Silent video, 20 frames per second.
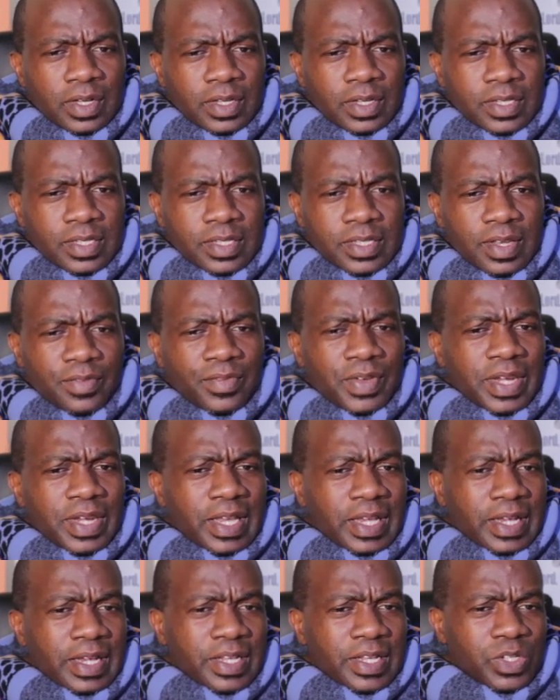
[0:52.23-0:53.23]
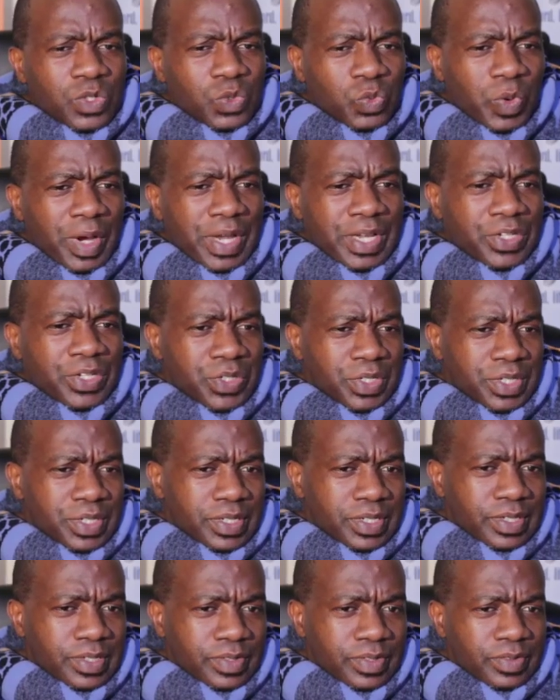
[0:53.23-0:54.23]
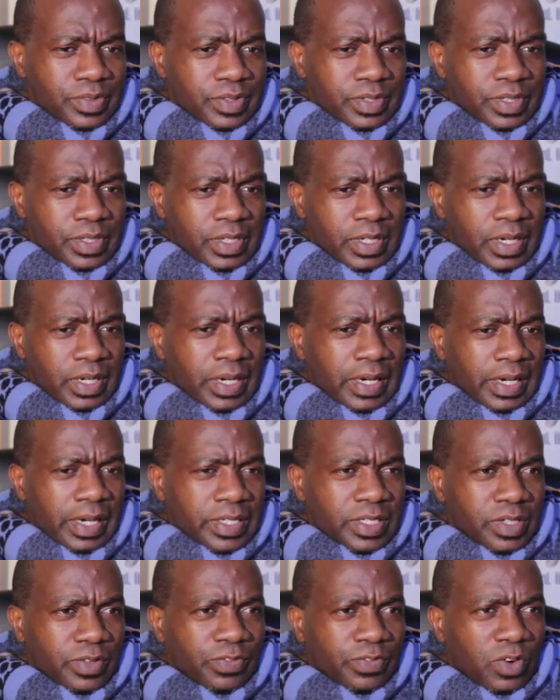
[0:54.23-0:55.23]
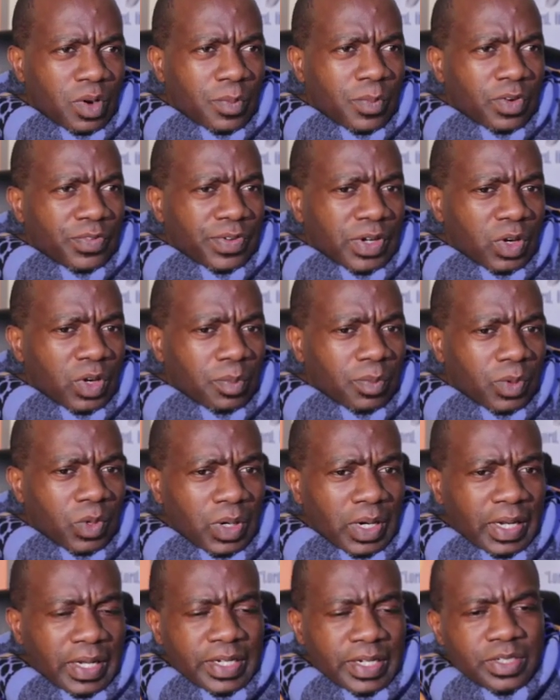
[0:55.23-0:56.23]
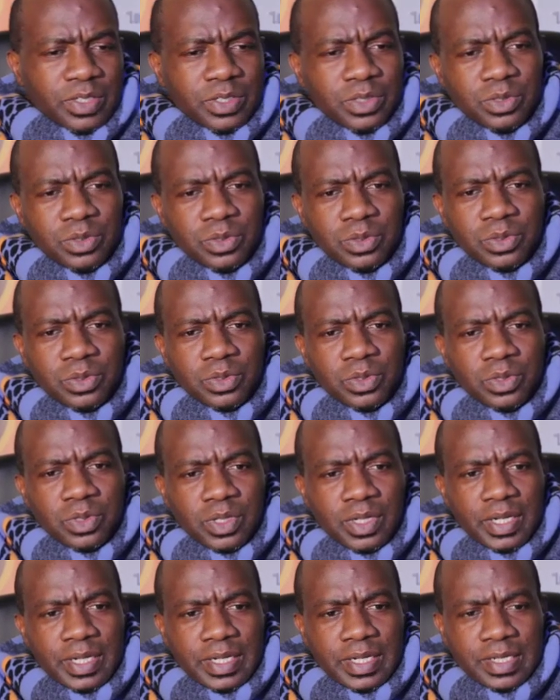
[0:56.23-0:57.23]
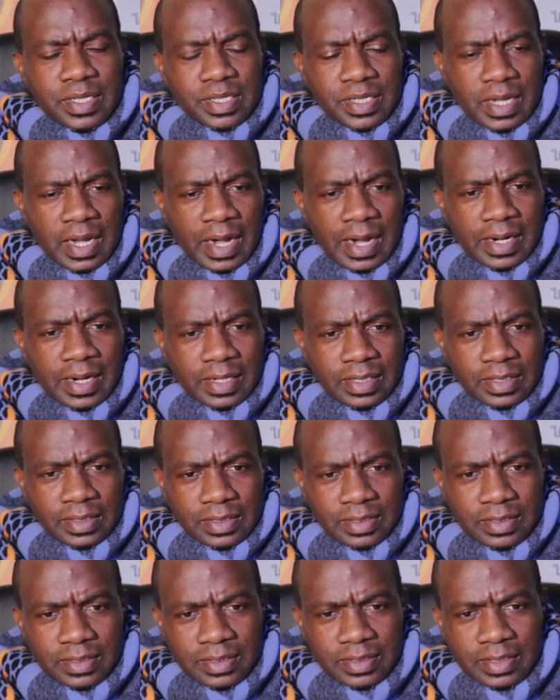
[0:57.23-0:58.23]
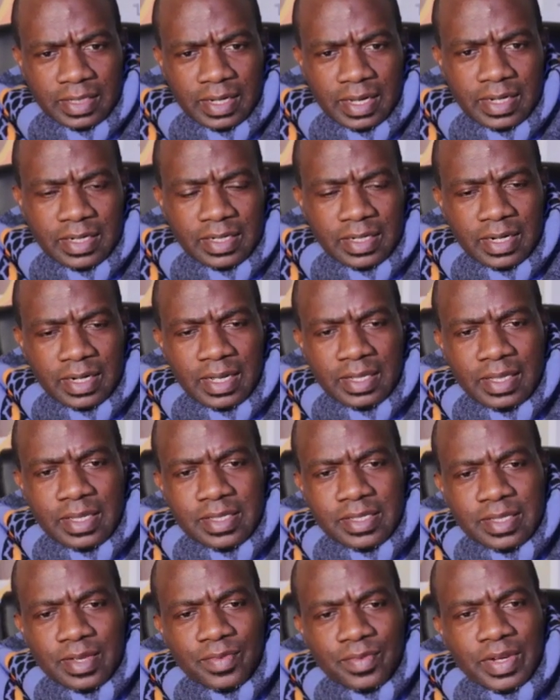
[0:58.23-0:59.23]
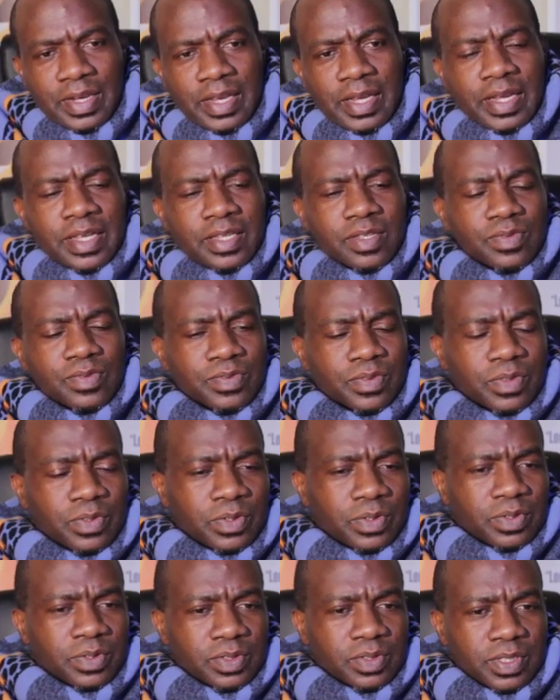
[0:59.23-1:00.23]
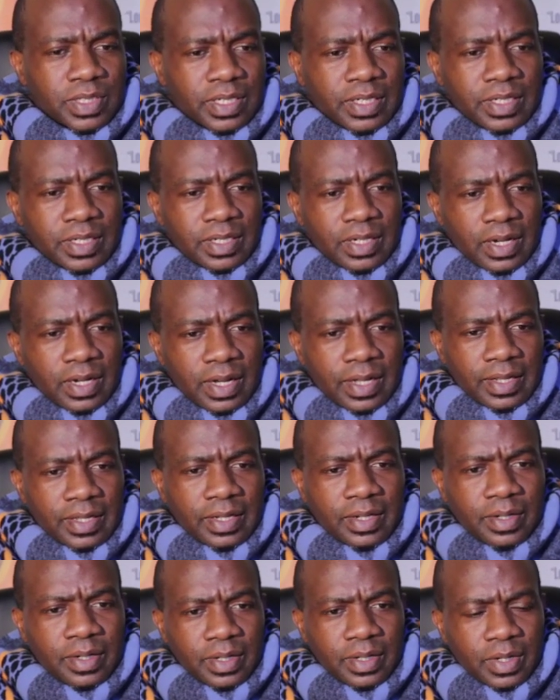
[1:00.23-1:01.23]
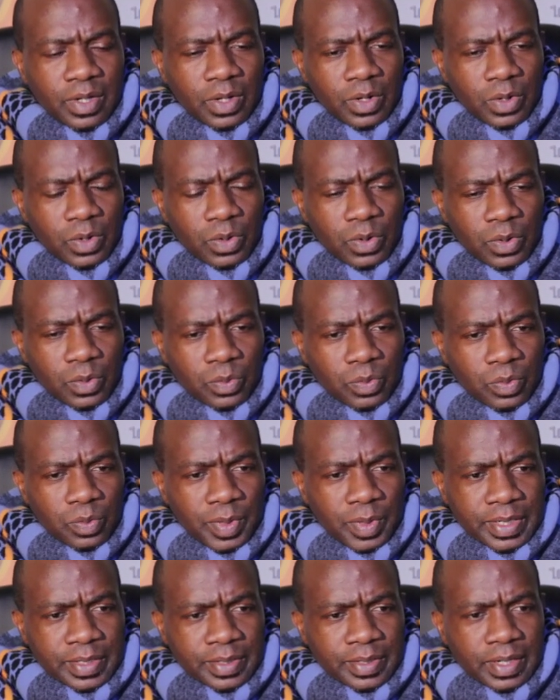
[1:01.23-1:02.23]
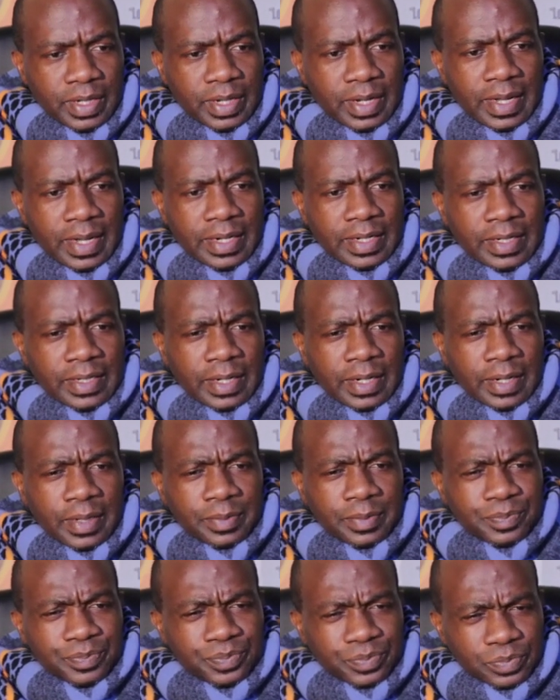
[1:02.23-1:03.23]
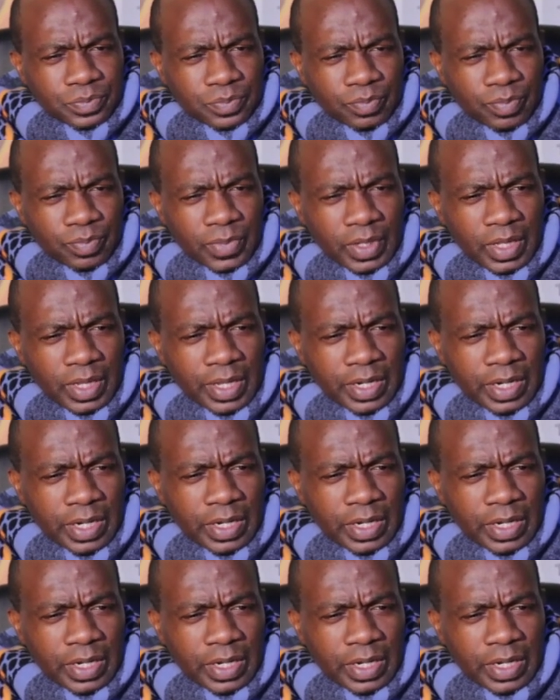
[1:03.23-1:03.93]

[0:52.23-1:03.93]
7 years' wages as a form of a lobola to his uncle, and another 7 years for the other woman. And it